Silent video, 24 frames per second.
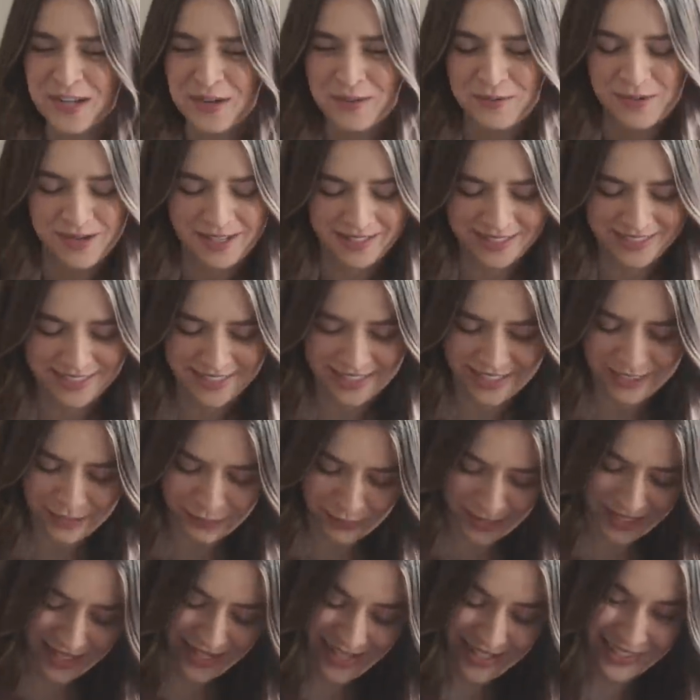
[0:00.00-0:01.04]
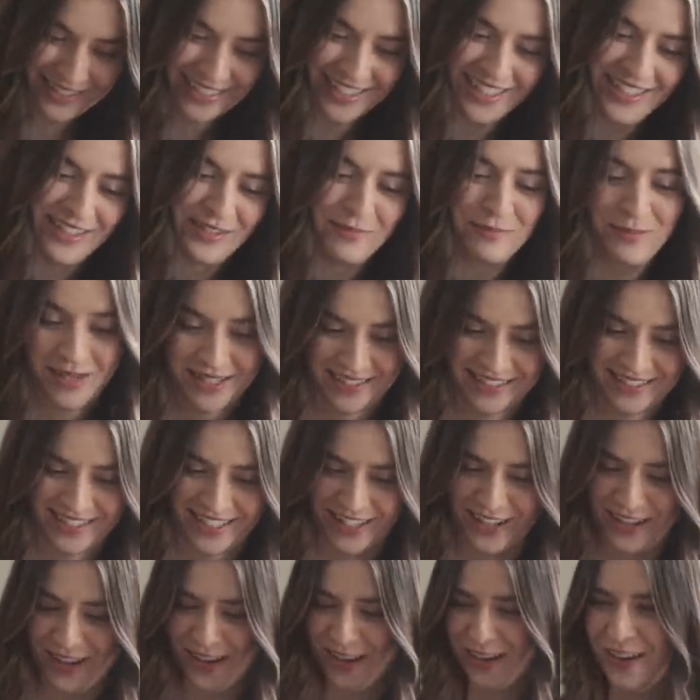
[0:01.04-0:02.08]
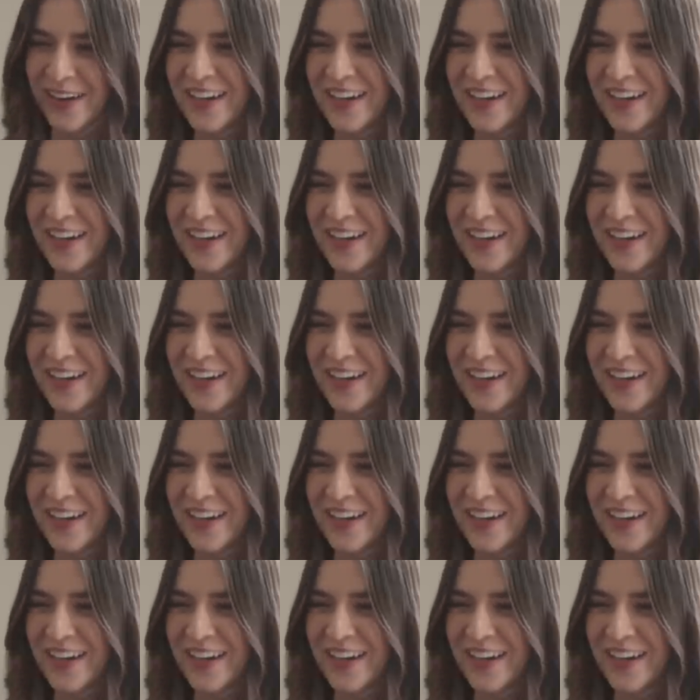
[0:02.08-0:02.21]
well, it's the 28th day of the month. So. Yeah,